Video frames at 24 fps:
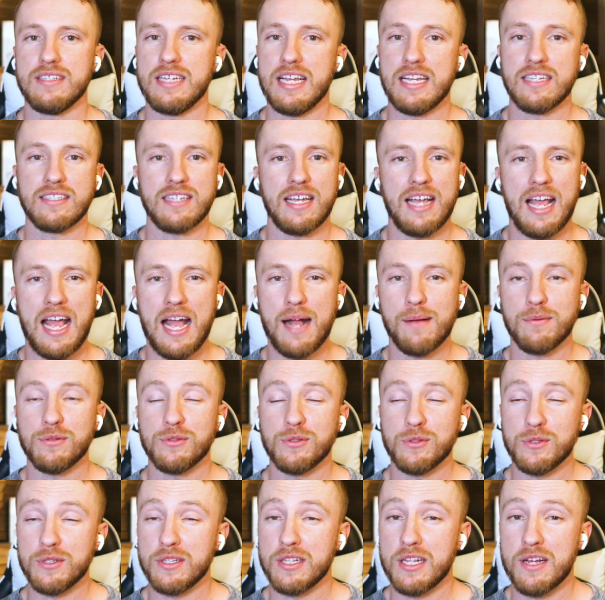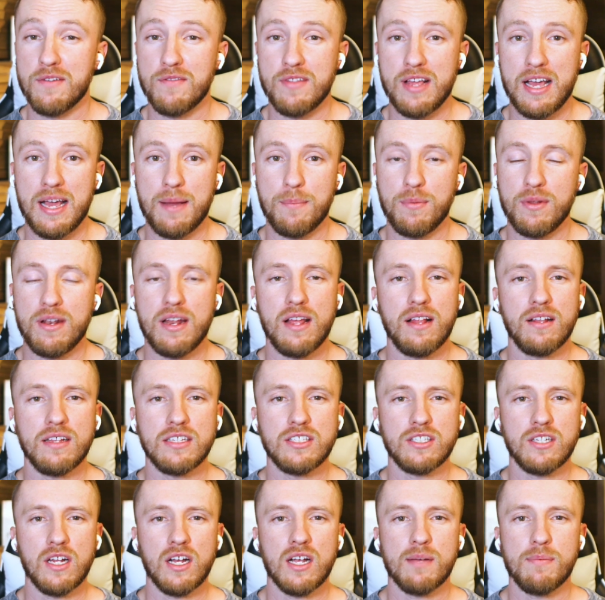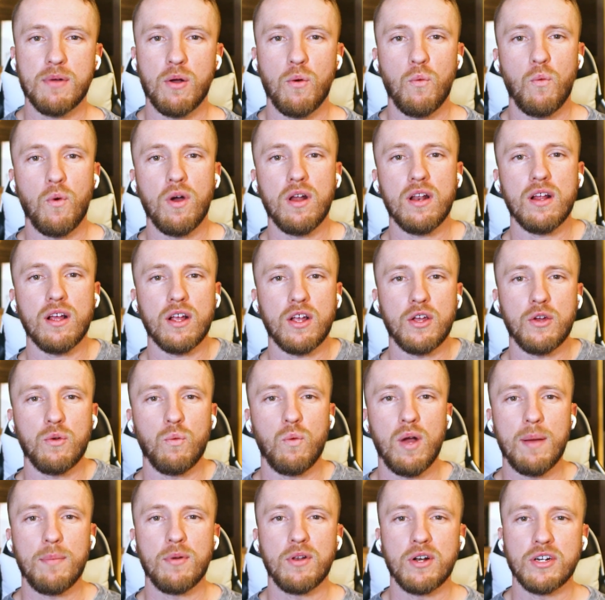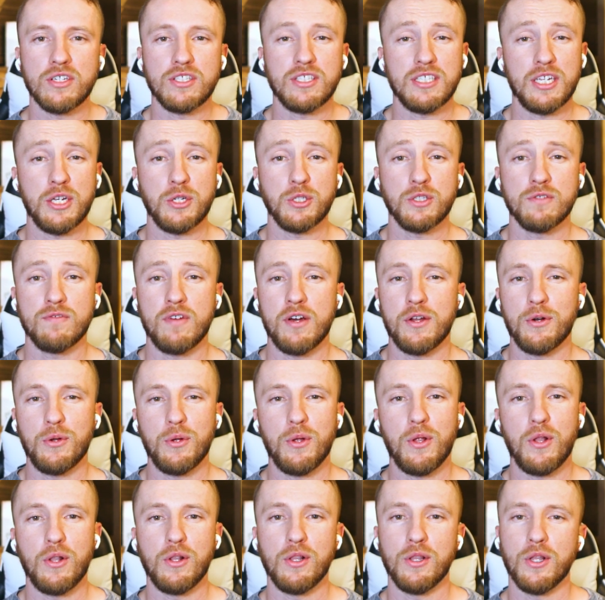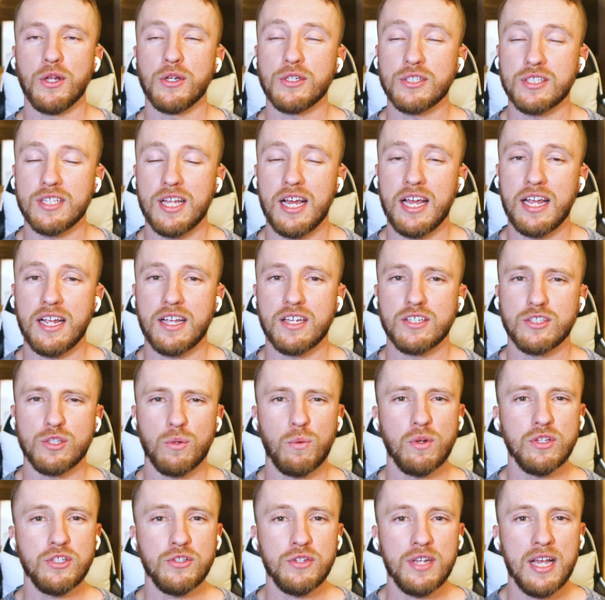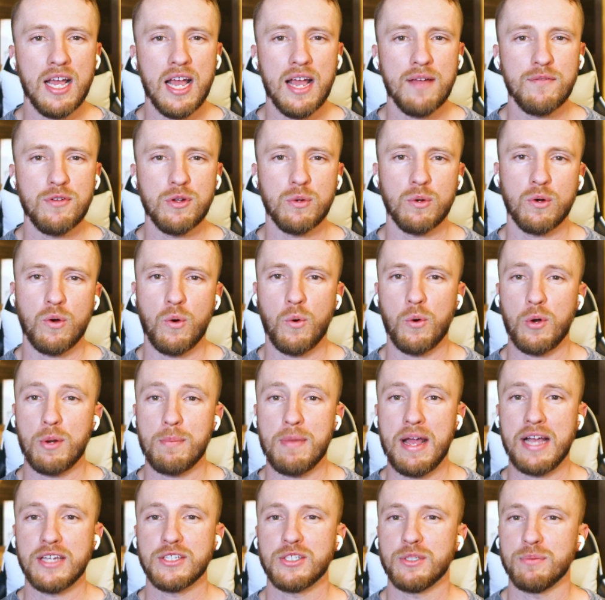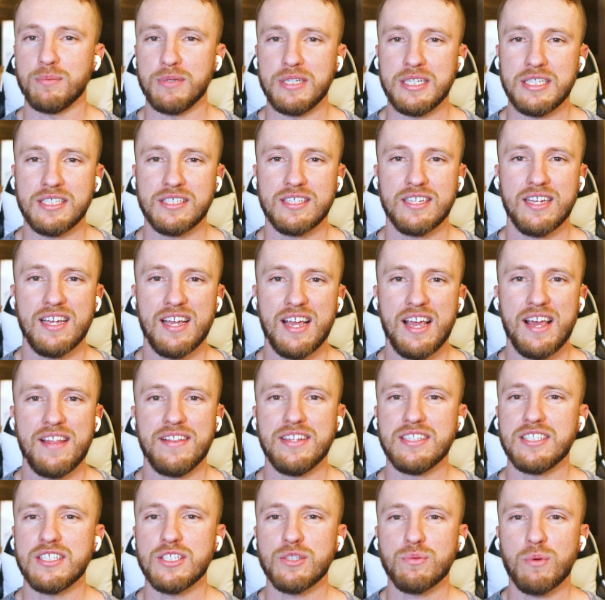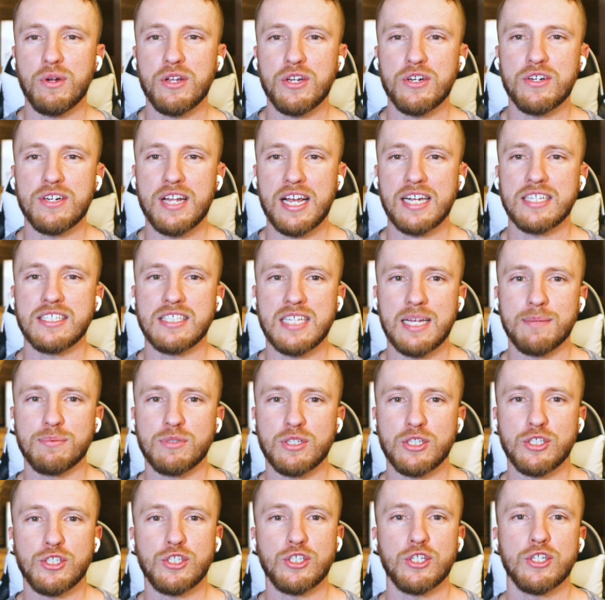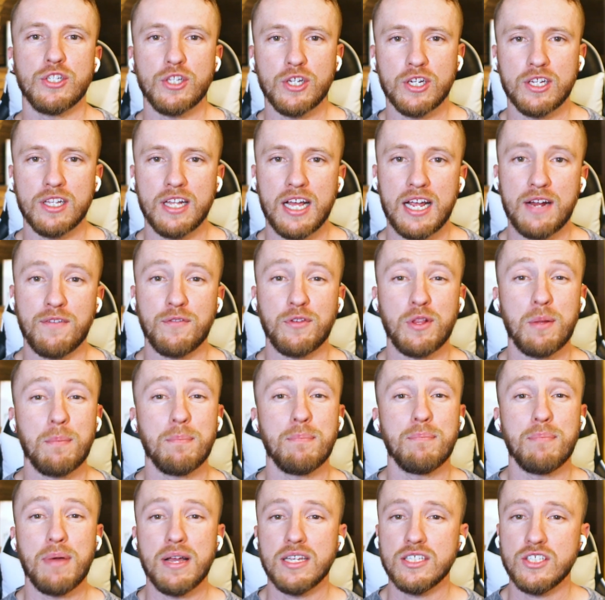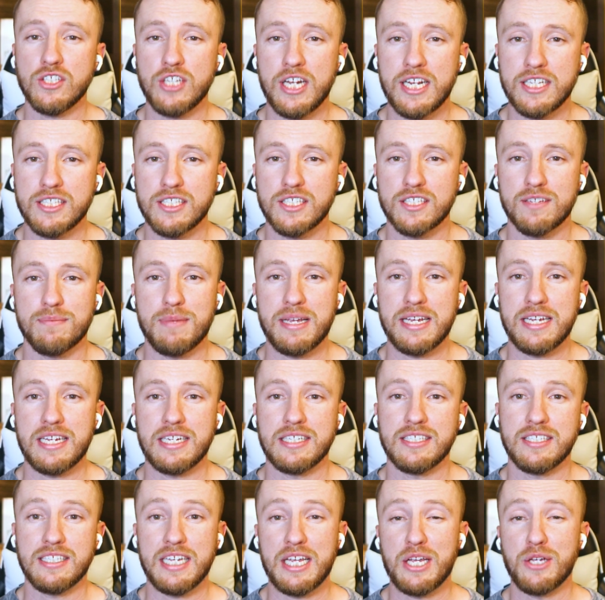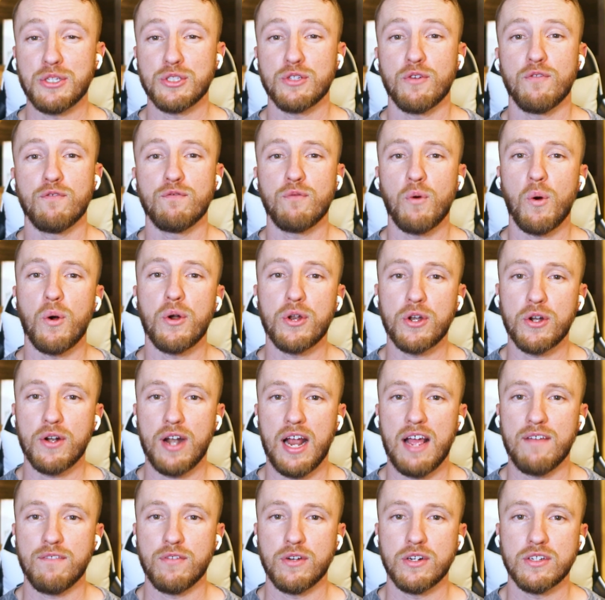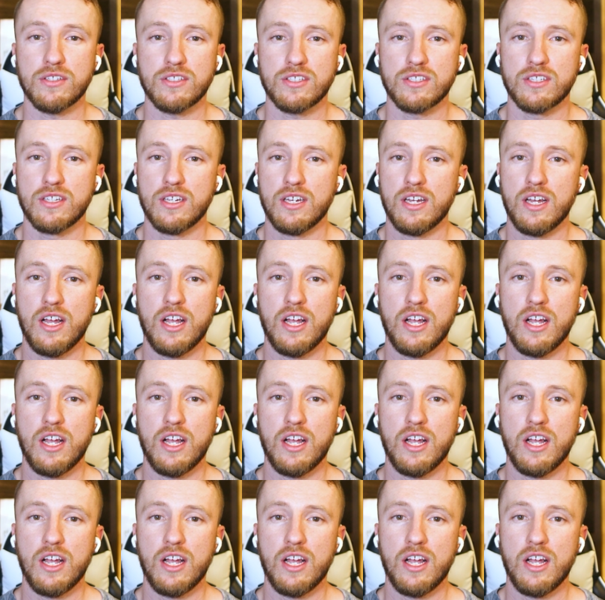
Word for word: Yes, I absolutely love that. But now let's talk about what a good webinar sales funnel looks like. So, once you have your recorded masterpiece, this is what your next steps should look like for the best chances of making sales for your efforts.